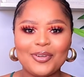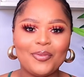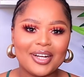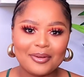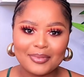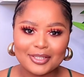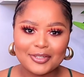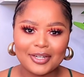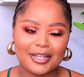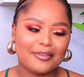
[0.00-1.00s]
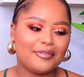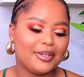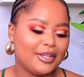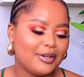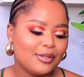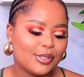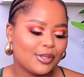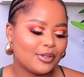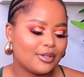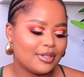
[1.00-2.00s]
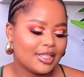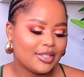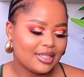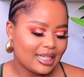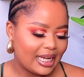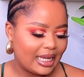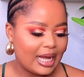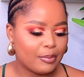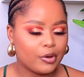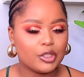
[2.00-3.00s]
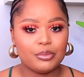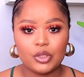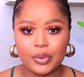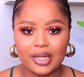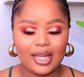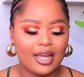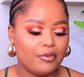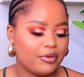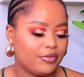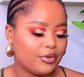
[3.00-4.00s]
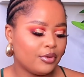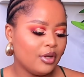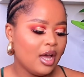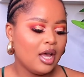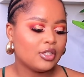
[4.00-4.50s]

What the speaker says: welcome back to another video. So today I'm going to be doing a hair review.